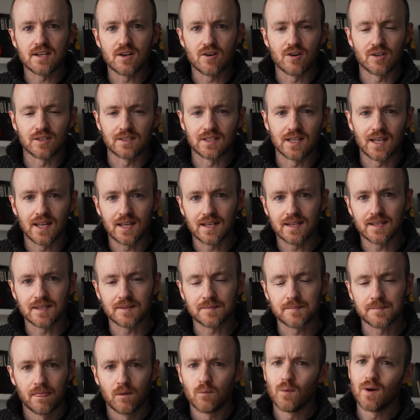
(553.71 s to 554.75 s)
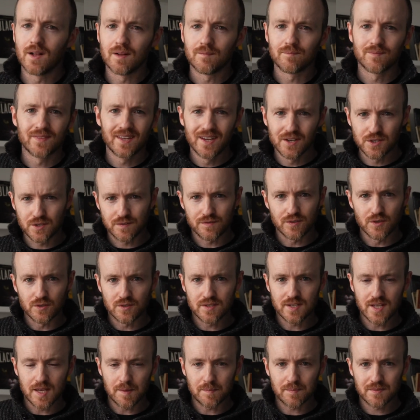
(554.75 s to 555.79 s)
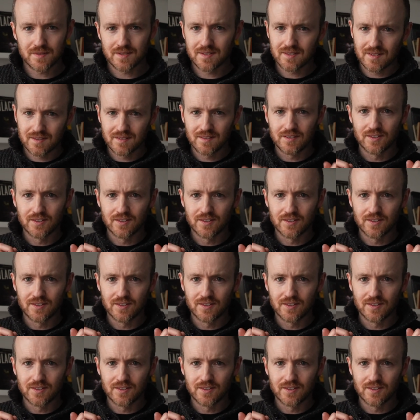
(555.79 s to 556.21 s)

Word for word: online? Well, here's a few tips.